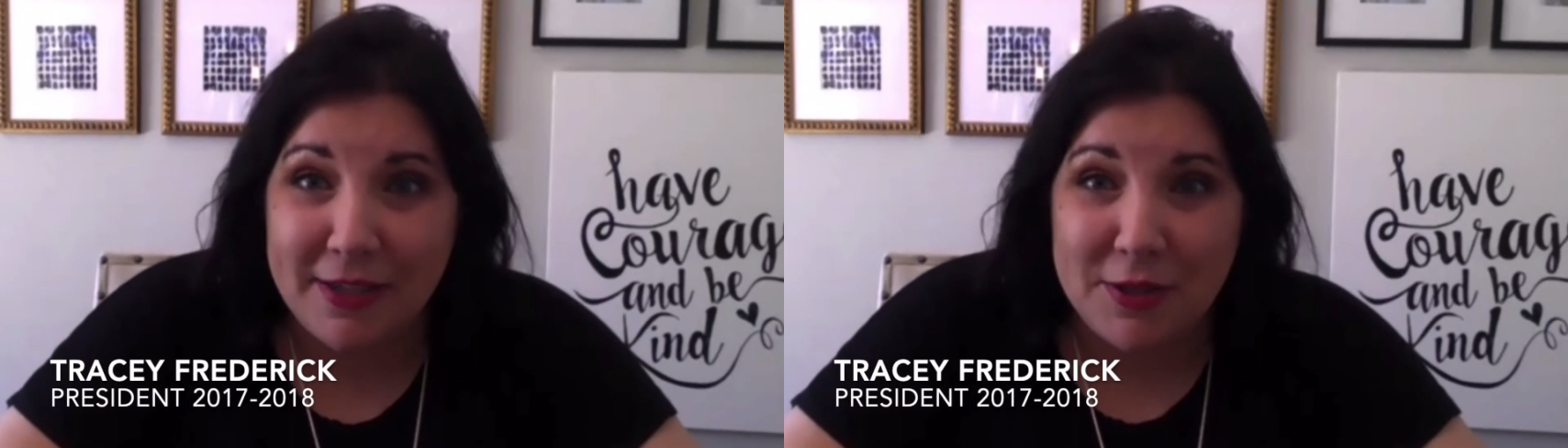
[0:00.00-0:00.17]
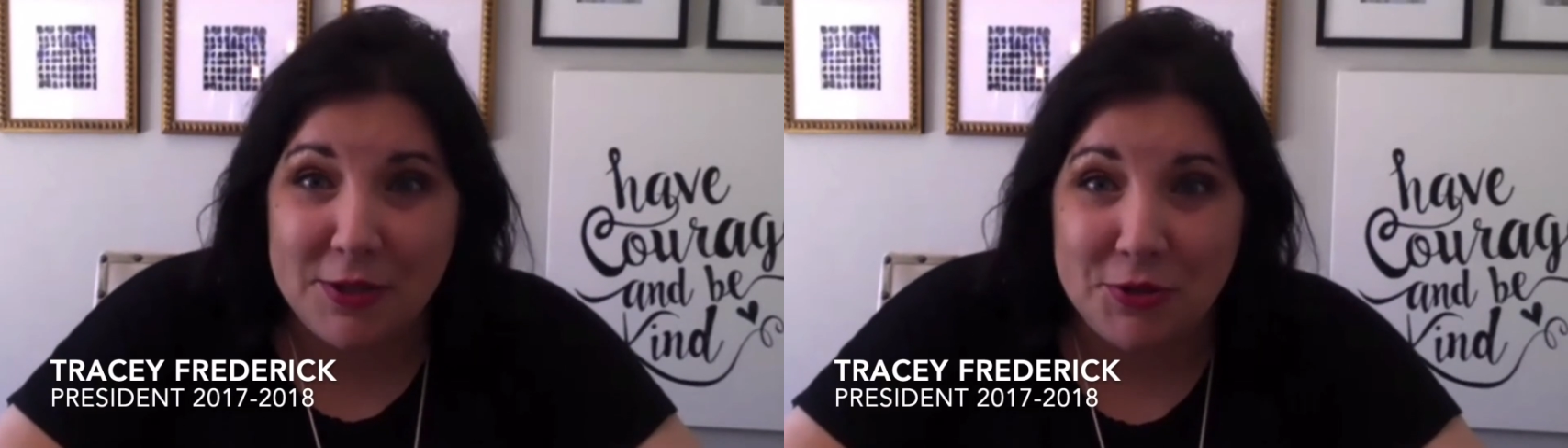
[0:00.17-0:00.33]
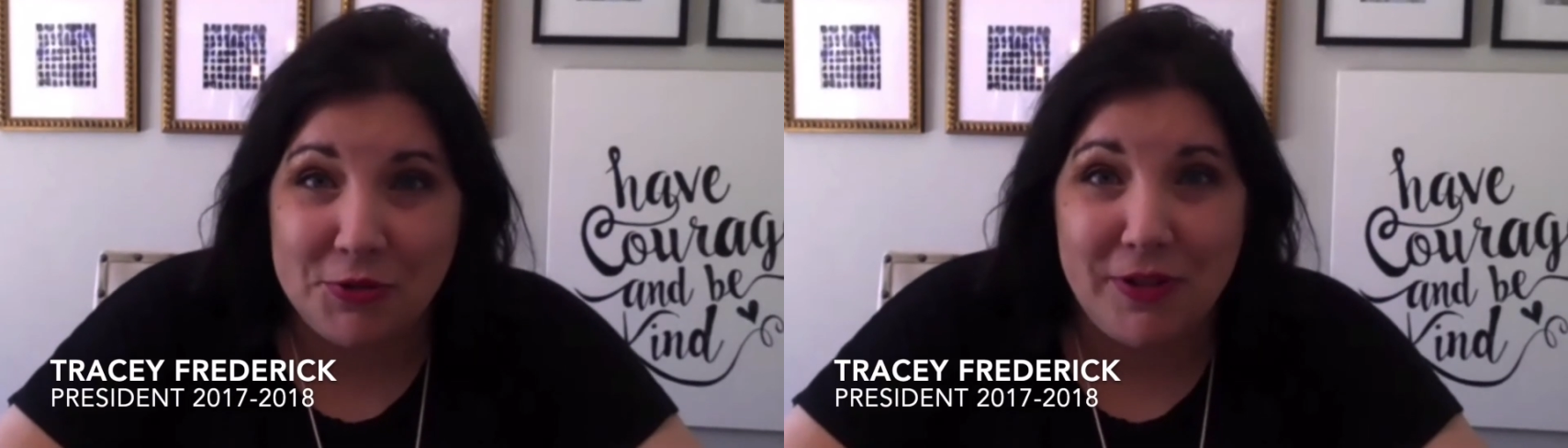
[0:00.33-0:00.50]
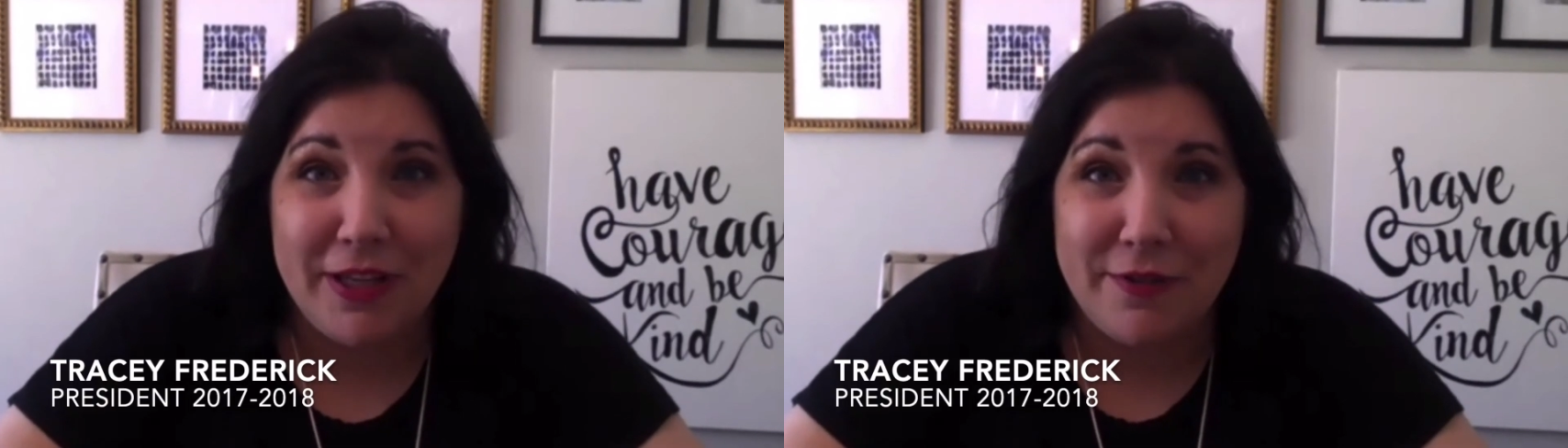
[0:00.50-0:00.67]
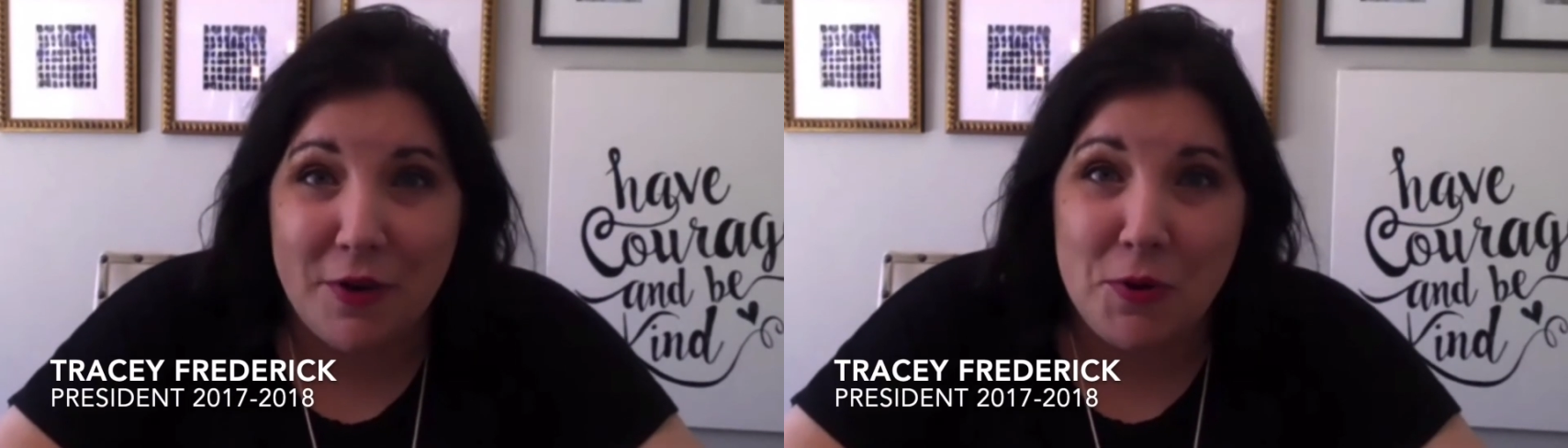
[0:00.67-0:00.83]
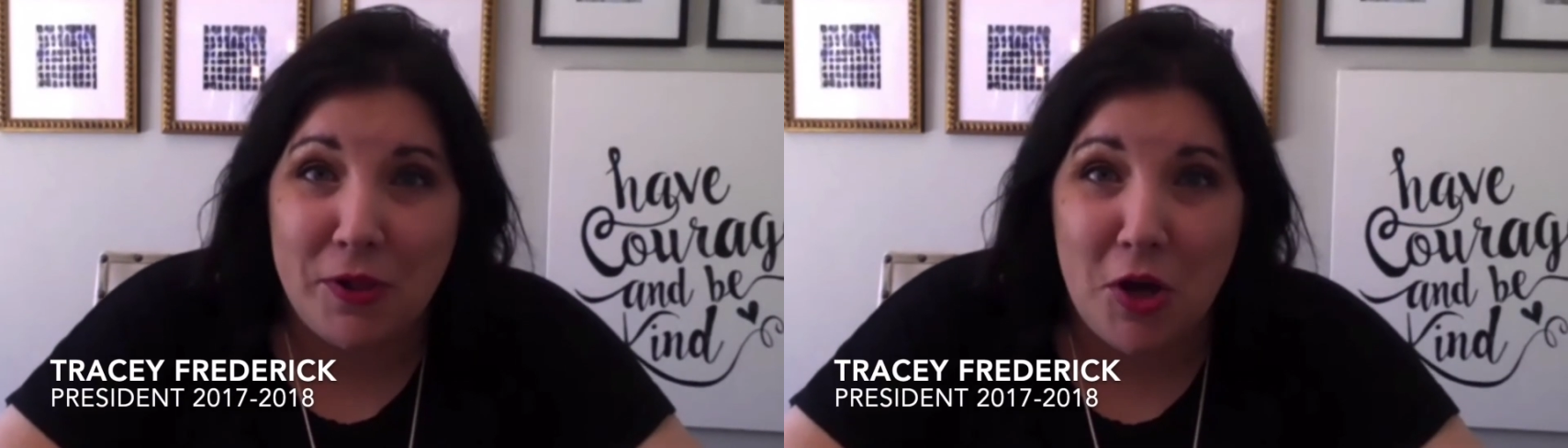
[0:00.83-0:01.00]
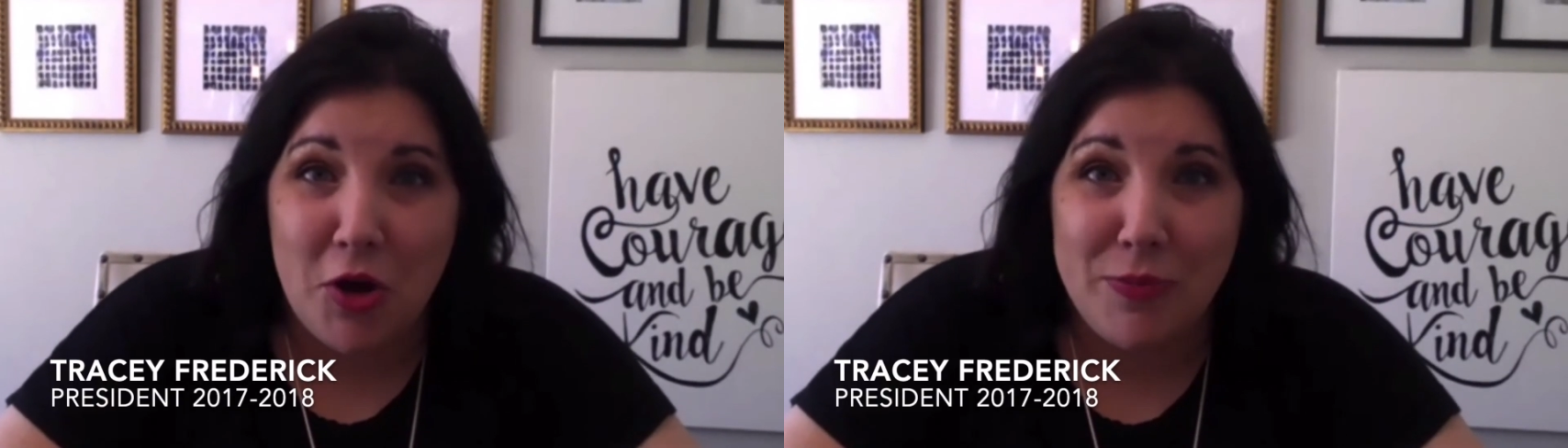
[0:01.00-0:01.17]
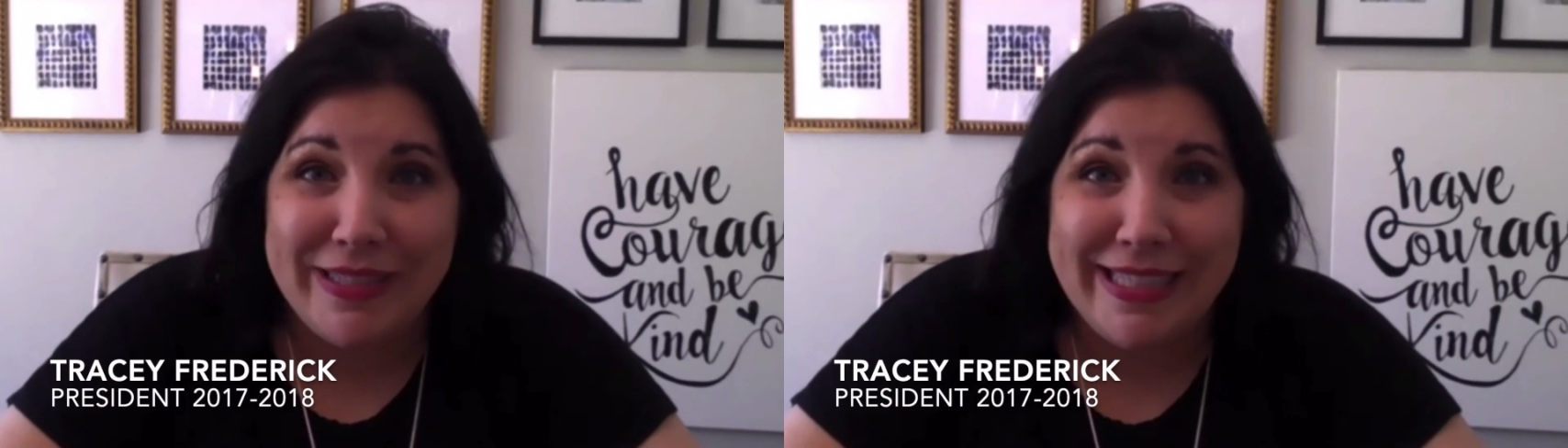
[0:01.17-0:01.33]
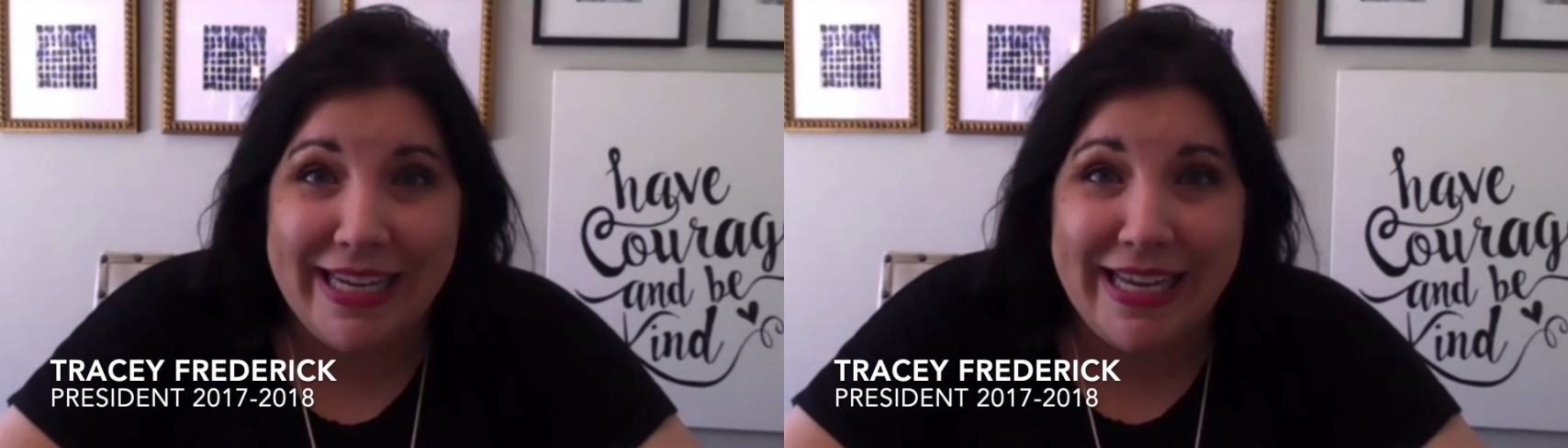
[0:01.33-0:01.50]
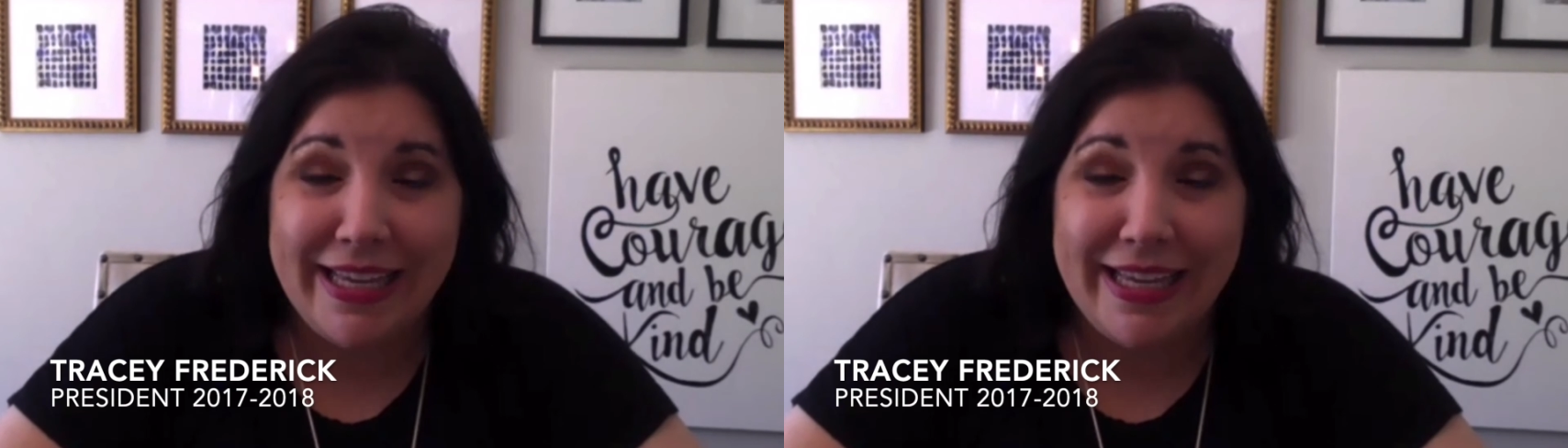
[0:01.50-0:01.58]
of the Junior League of Oklahoma City